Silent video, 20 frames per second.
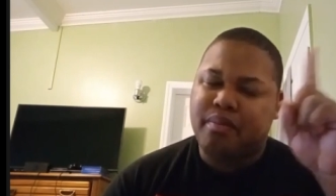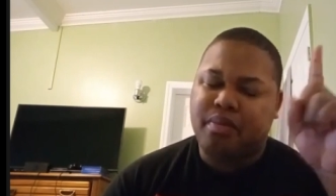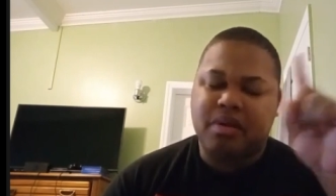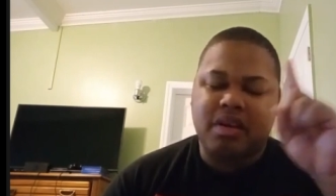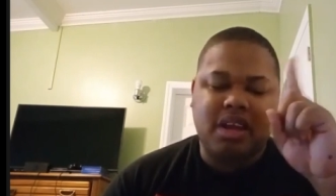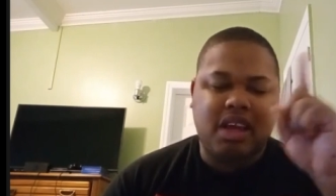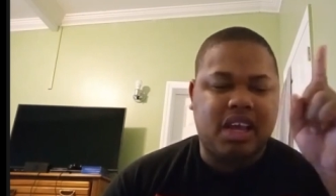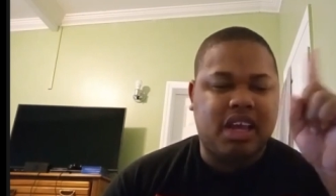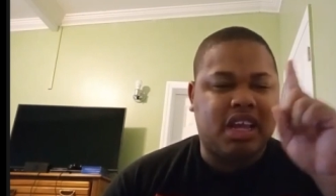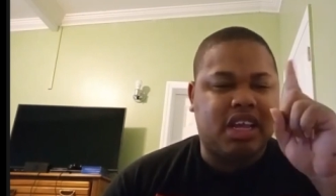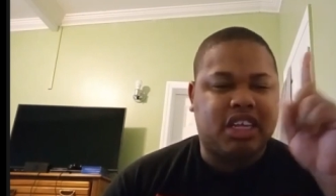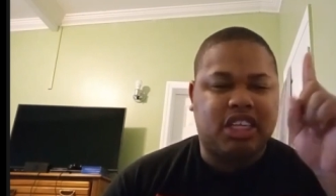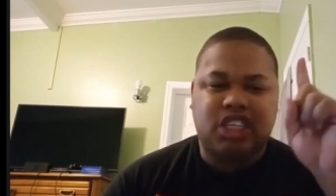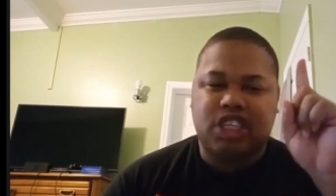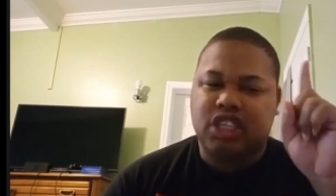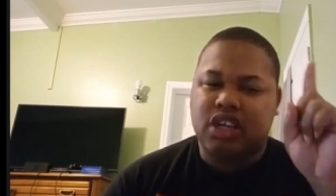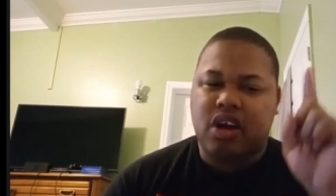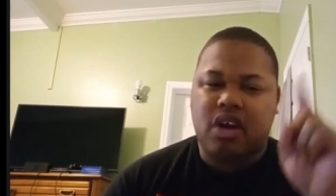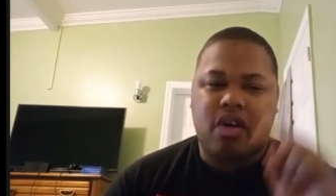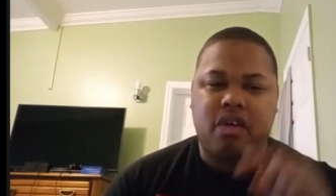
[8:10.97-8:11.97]
Please
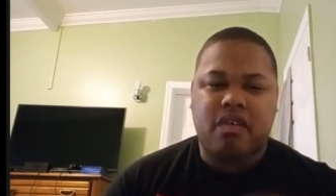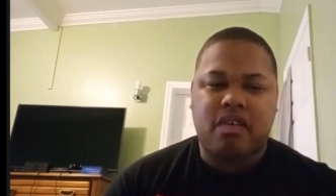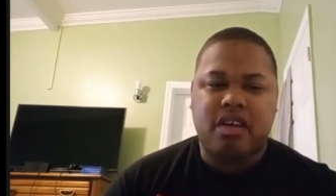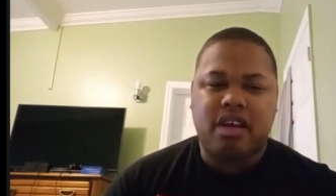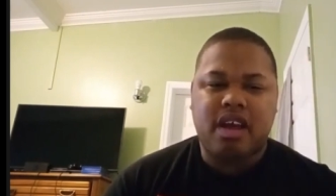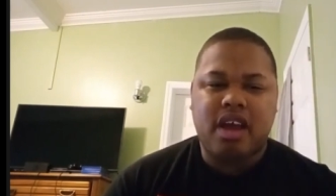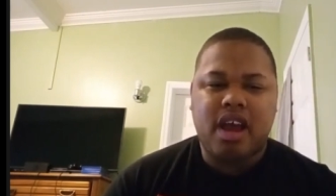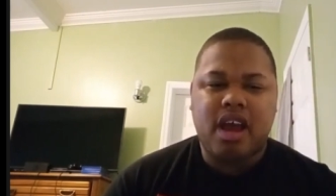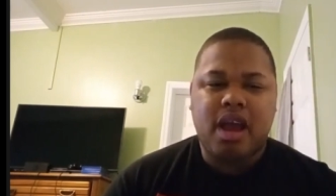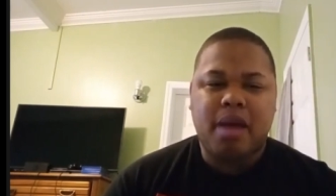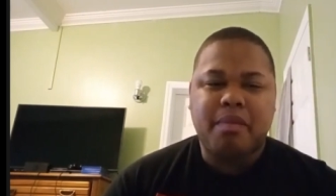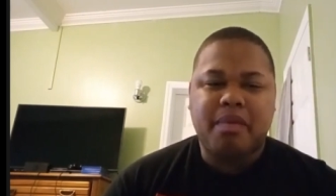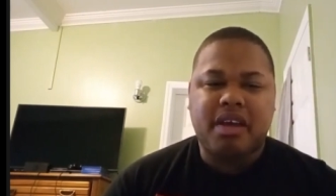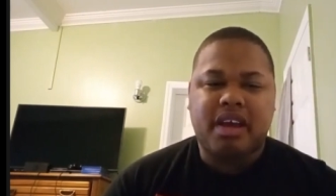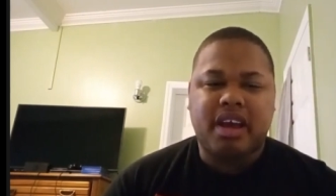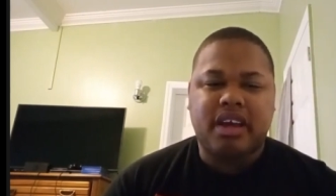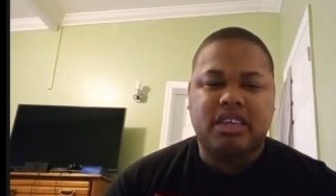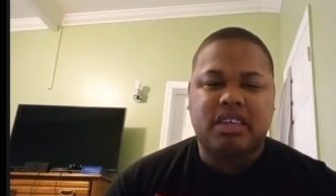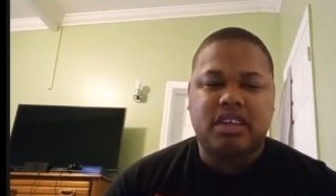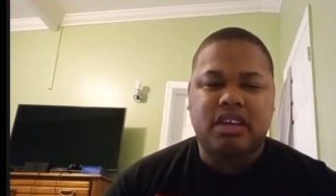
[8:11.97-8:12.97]
don't
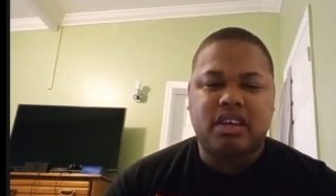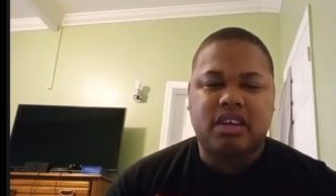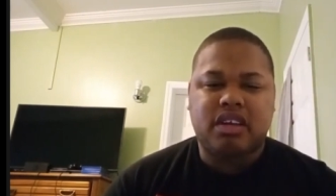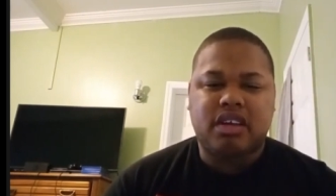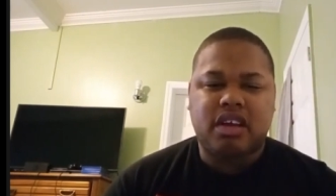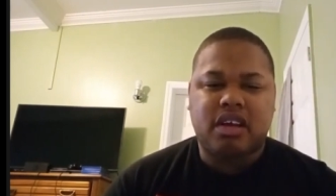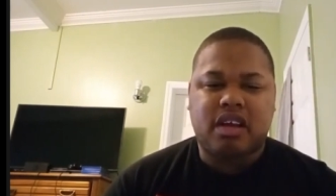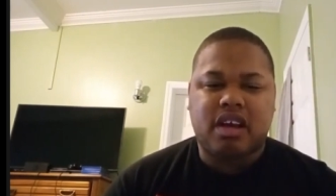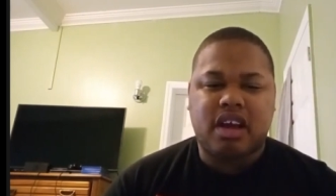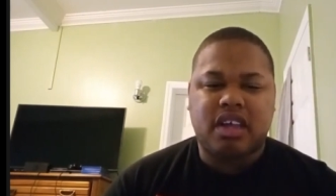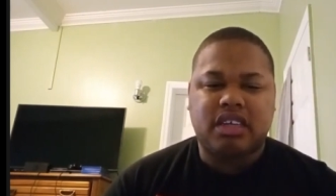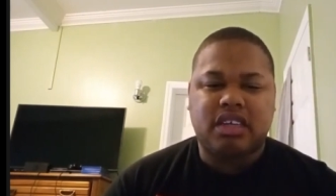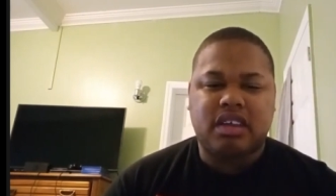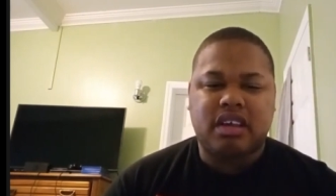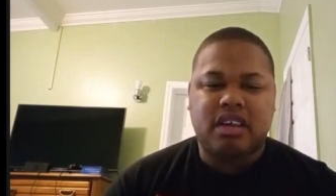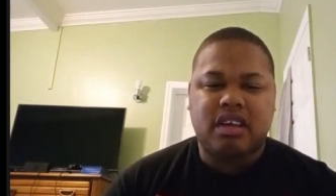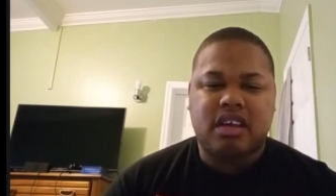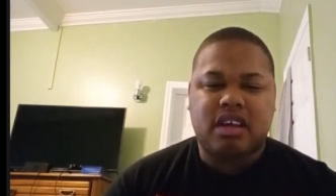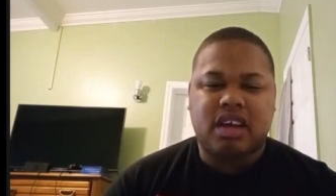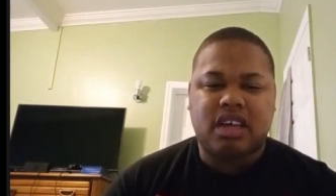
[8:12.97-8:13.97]
because you. Hey, don't
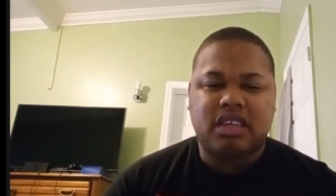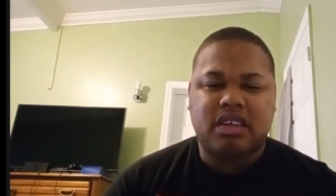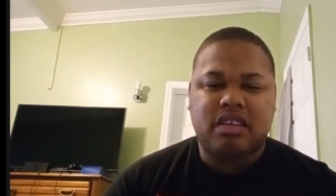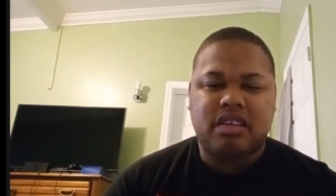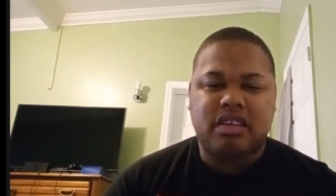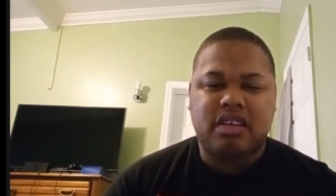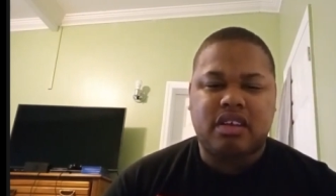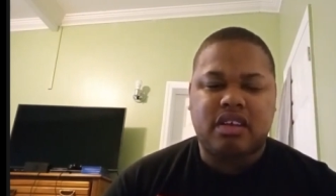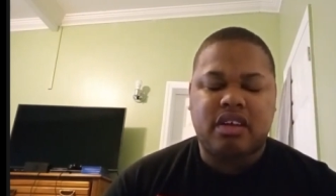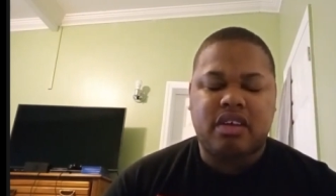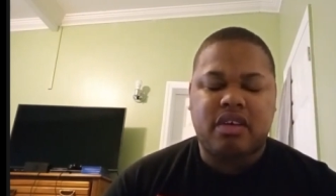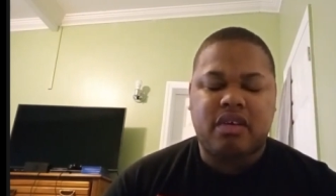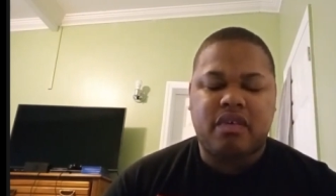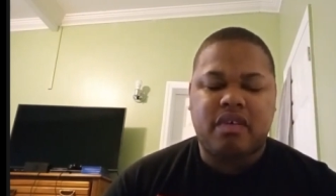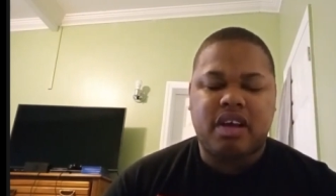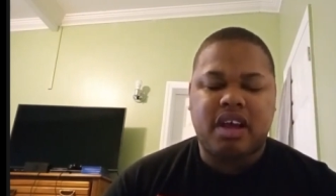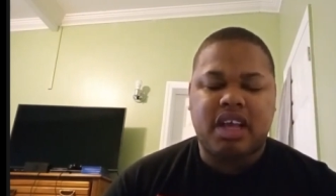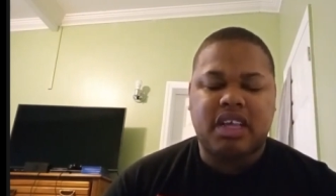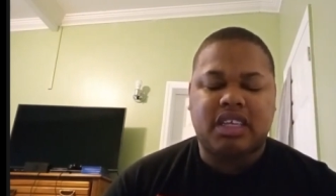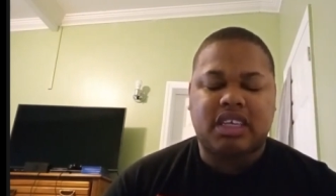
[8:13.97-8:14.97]
you, take Levon's advice it's here.